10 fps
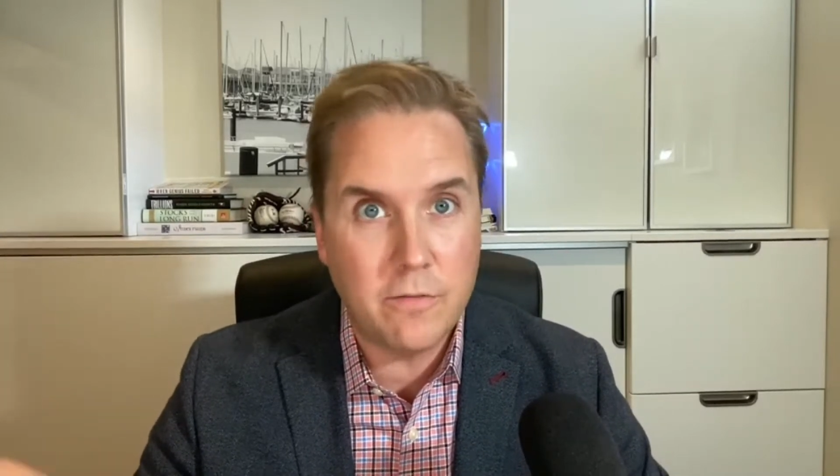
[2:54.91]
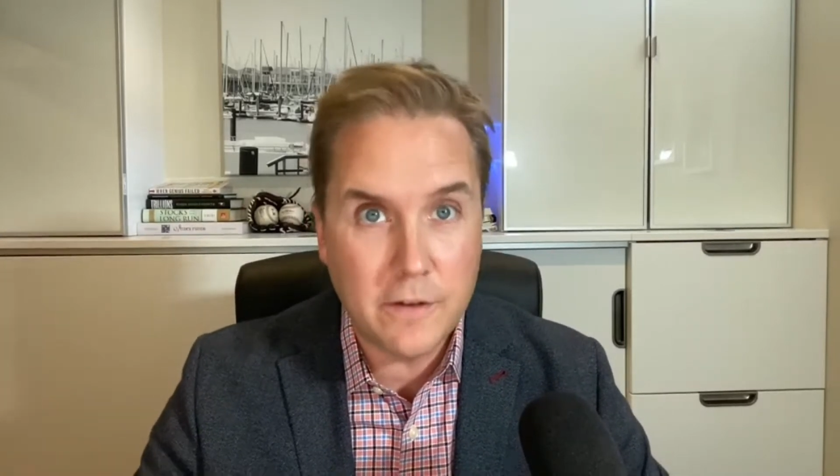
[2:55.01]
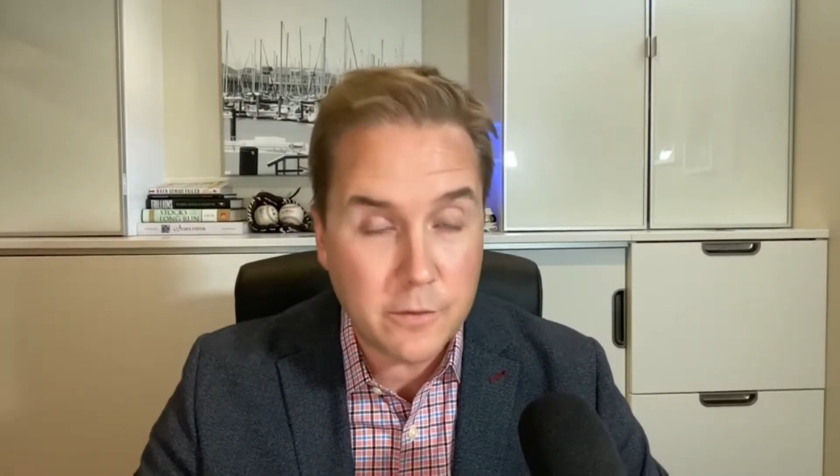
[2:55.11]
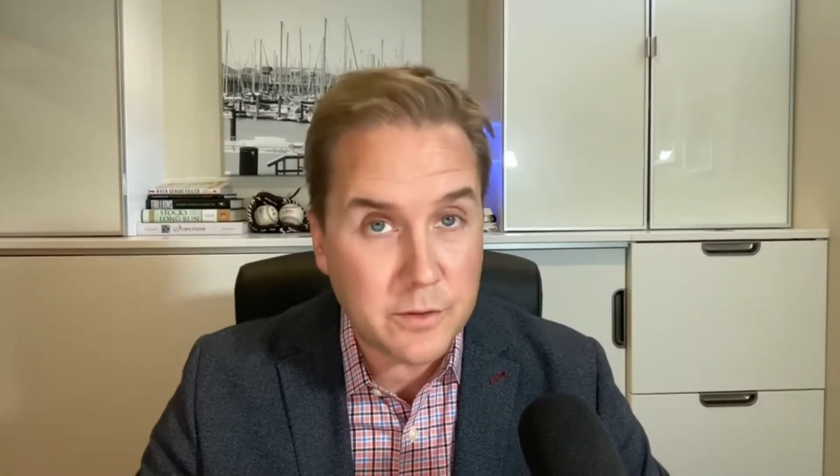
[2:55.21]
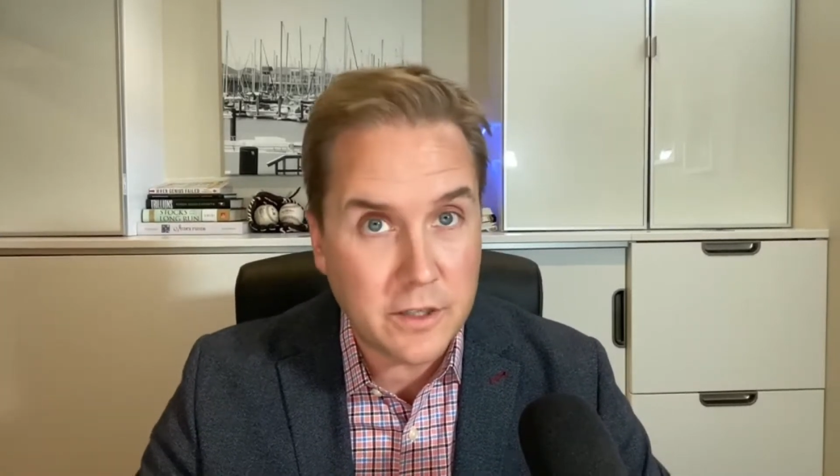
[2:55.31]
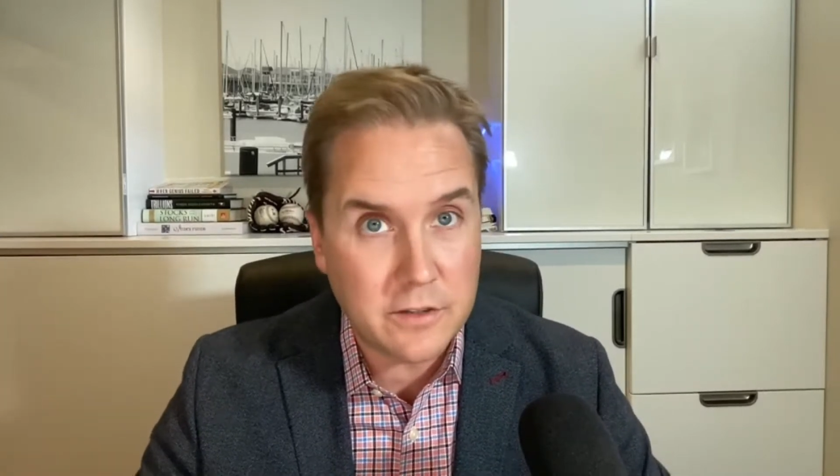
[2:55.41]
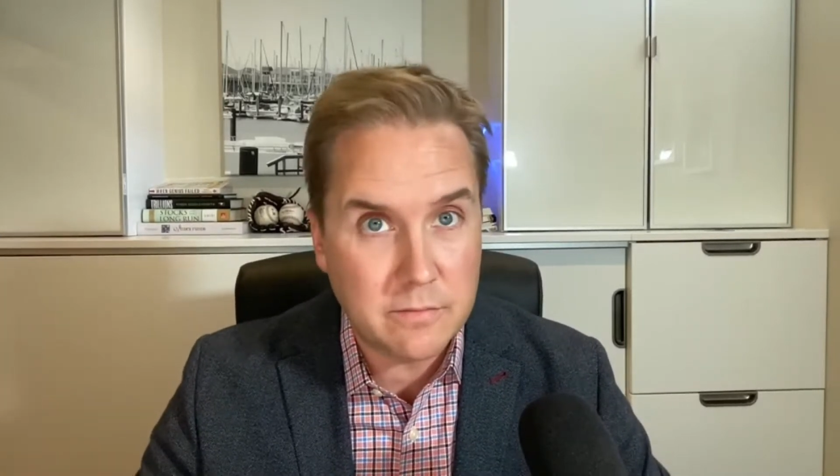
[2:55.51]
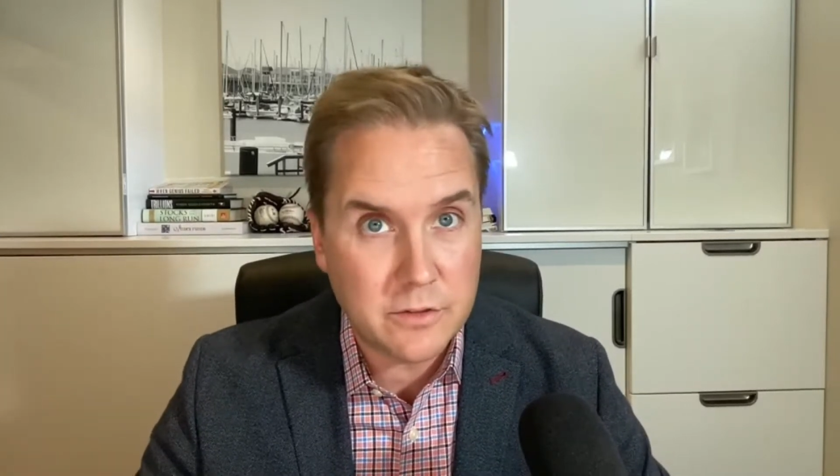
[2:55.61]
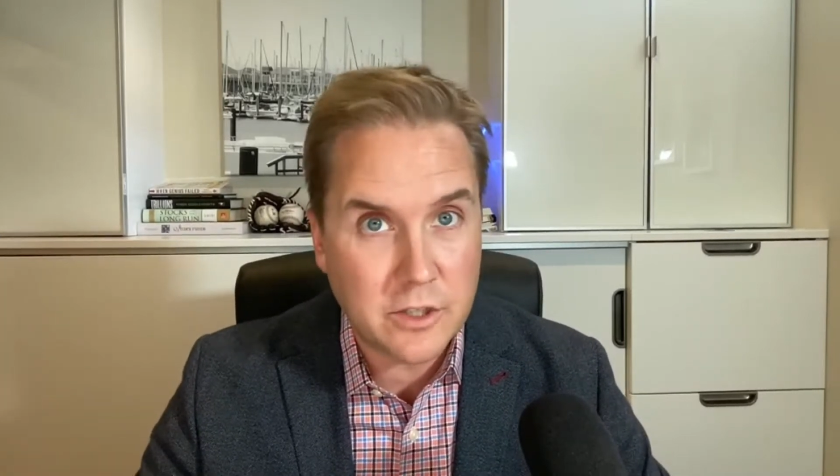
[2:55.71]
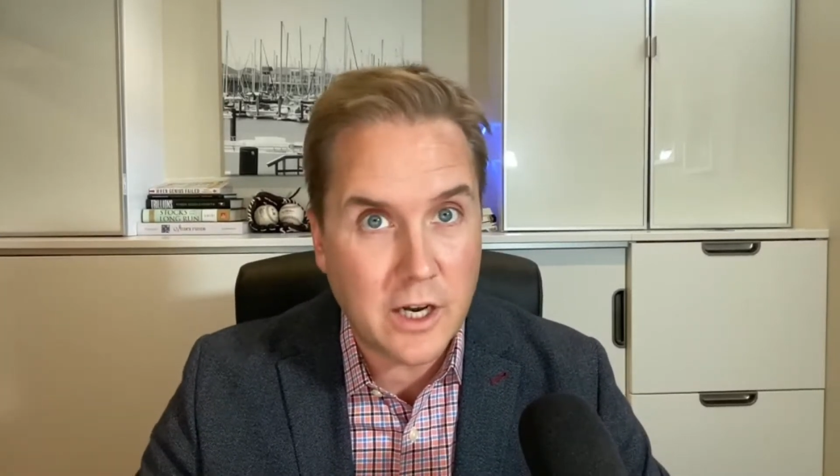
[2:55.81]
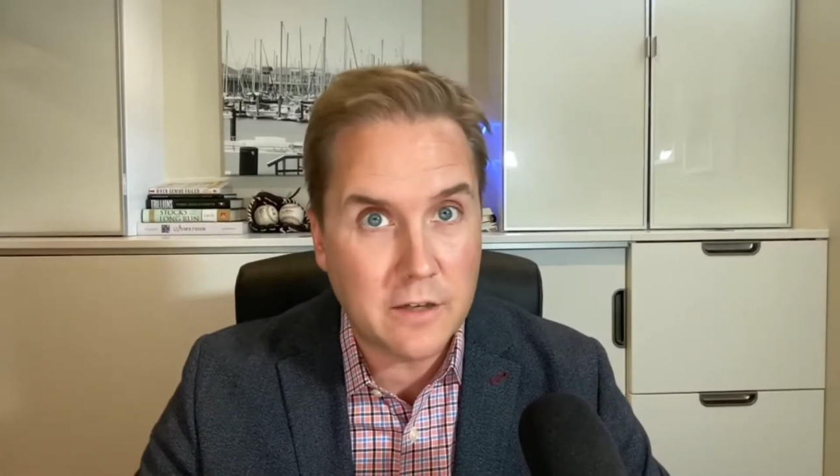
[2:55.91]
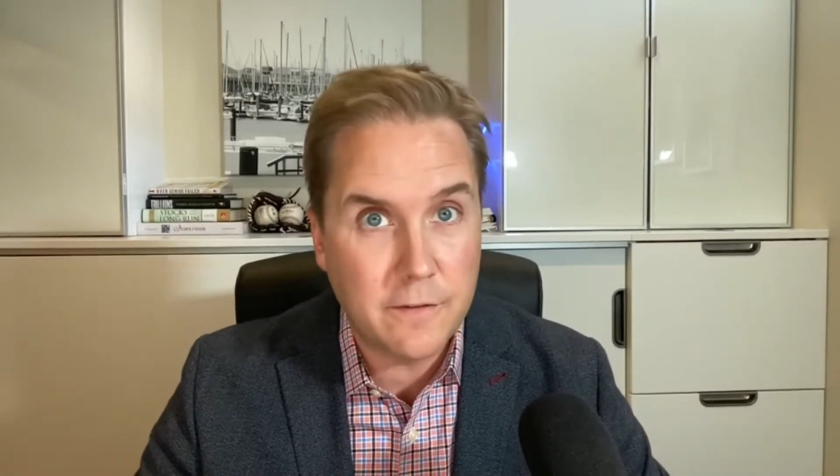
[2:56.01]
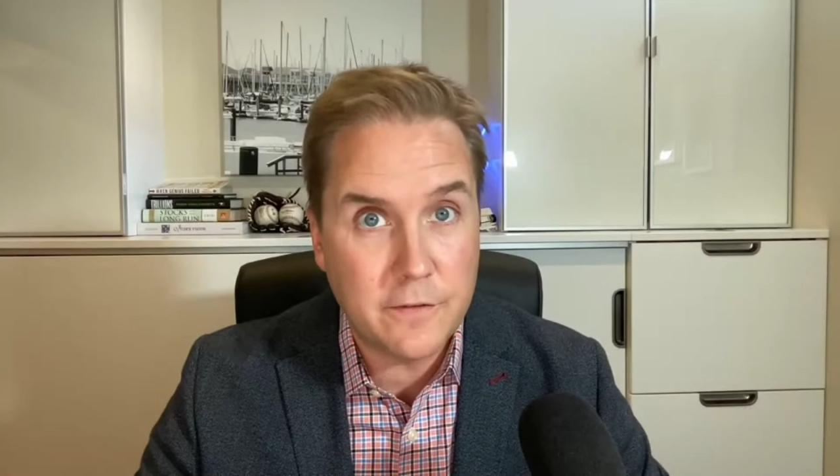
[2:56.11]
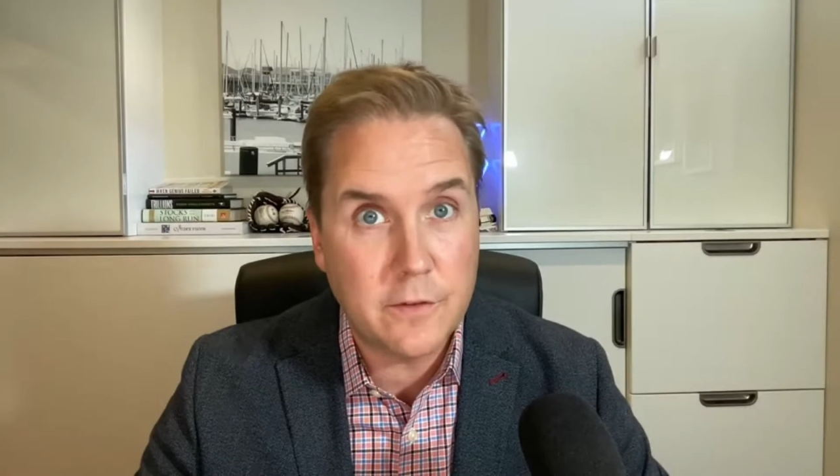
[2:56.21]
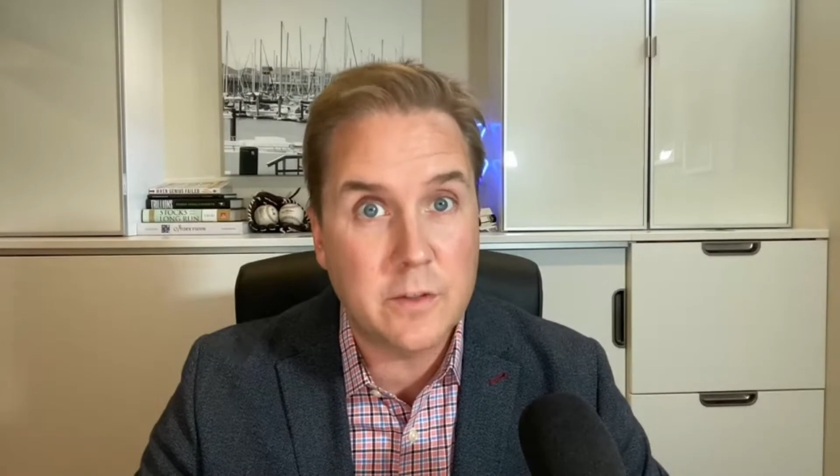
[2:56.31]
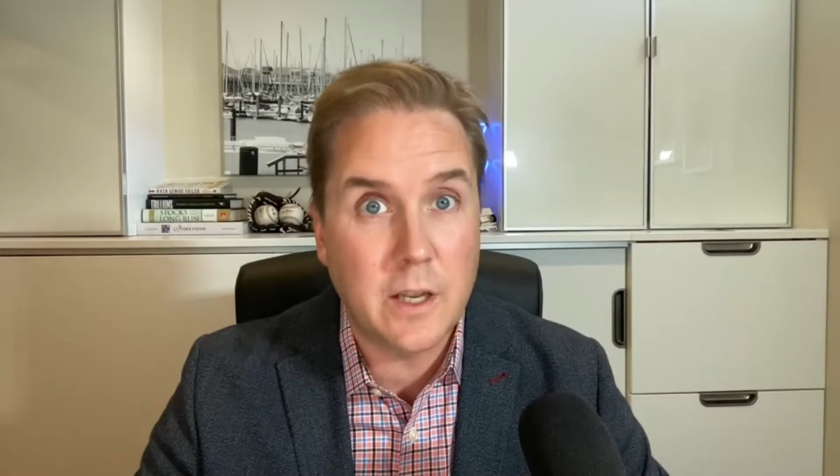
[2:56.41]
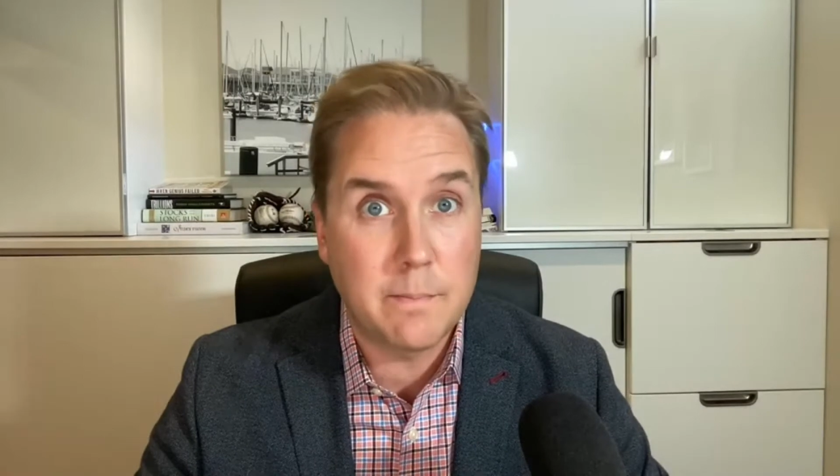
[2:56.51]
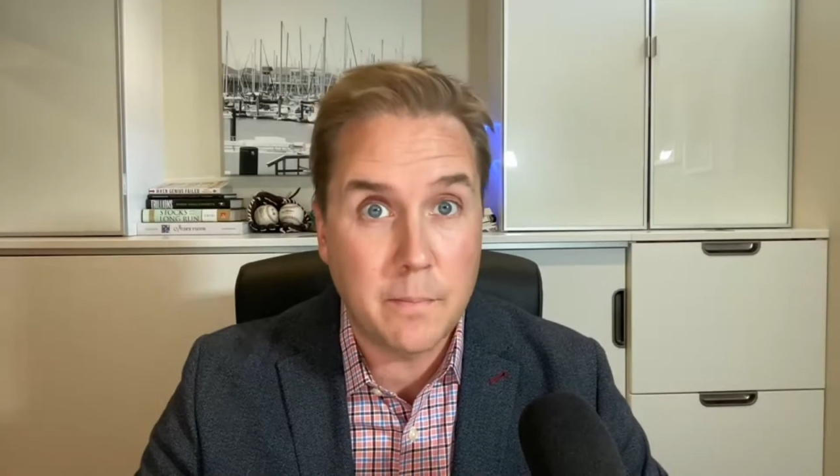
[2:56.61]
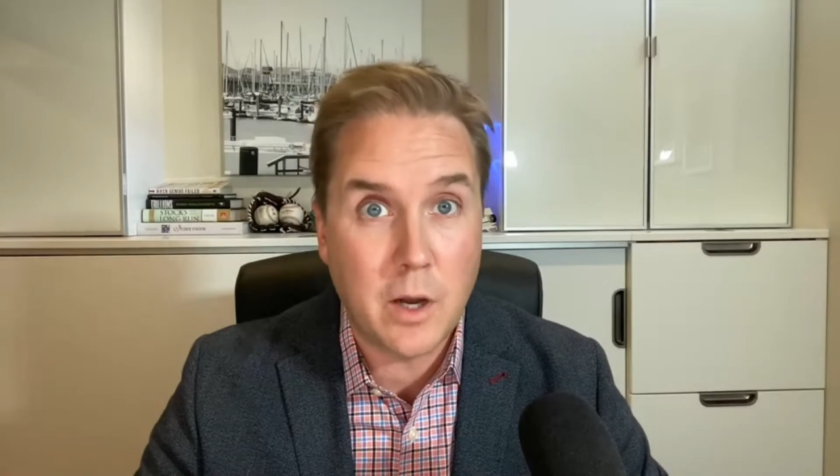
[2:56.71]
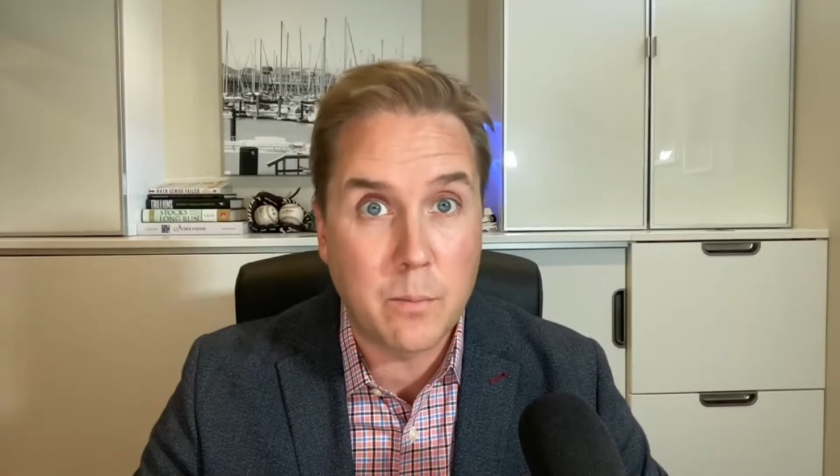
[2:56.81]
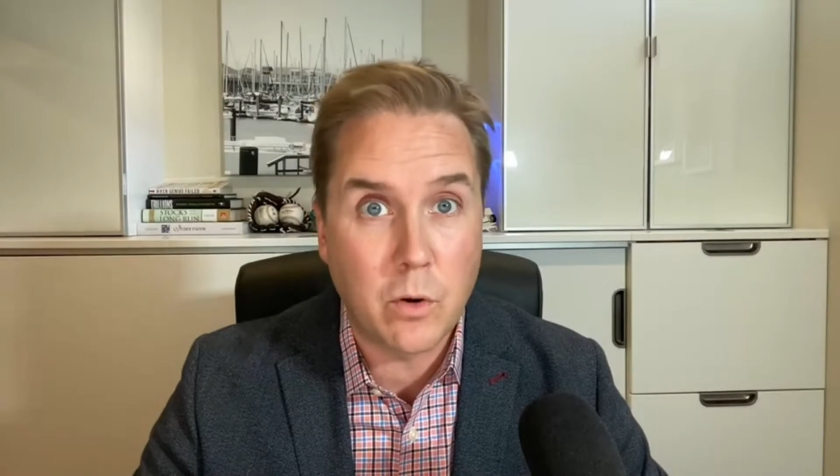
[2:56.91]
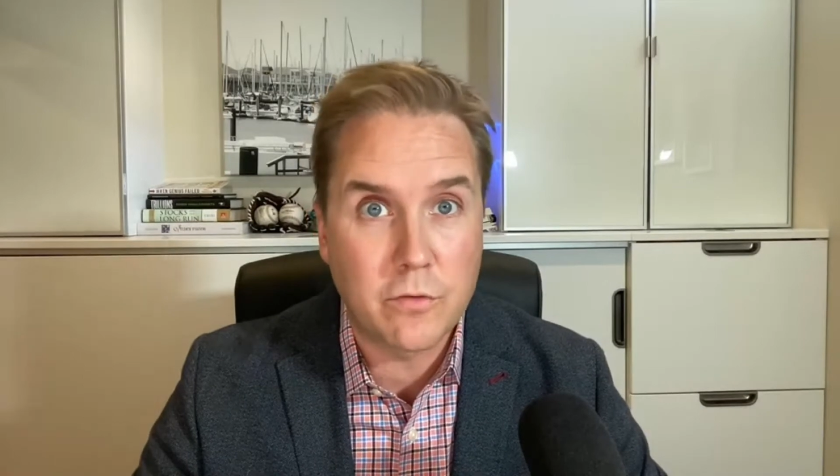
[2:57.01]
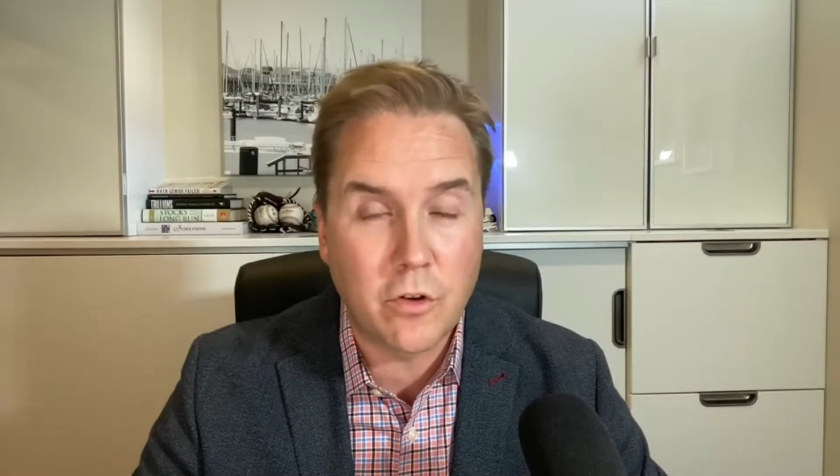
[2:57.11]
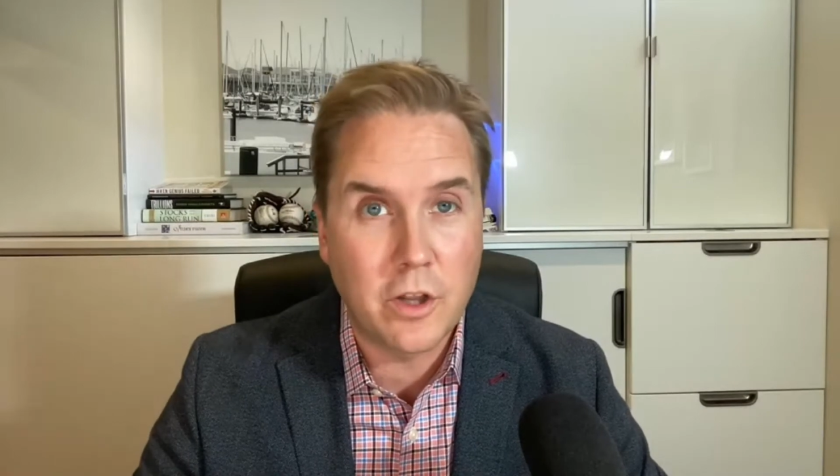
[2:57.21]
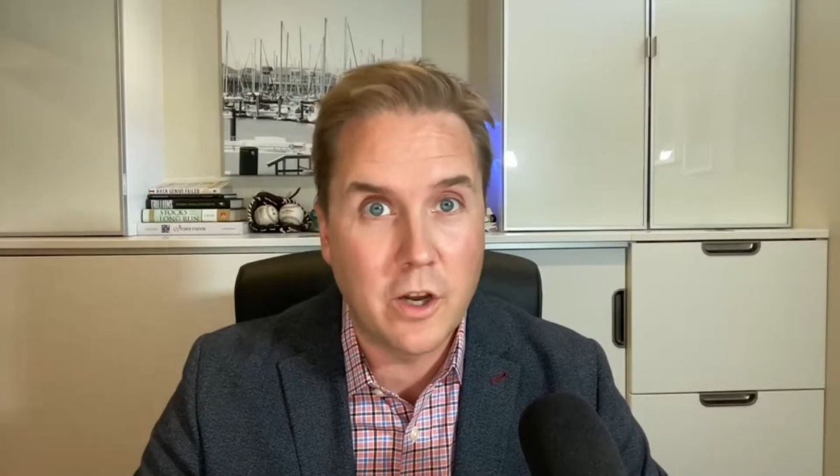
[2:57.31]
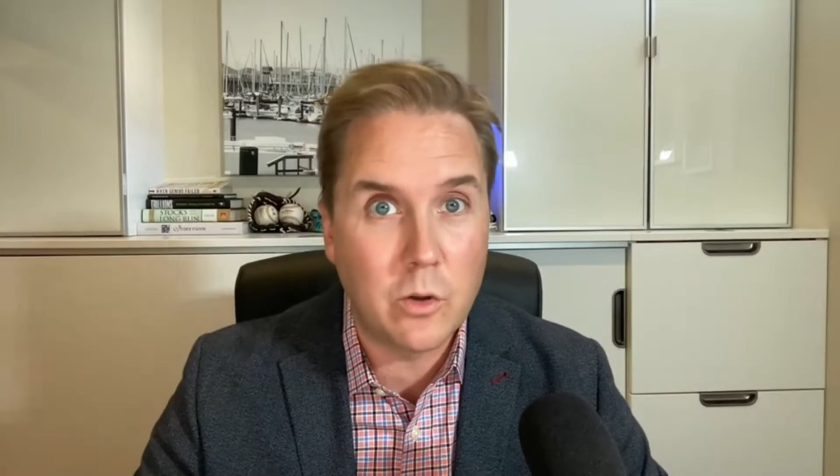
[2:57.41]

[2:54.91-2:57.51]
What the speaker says: 50% stock, 50% bond portfolio,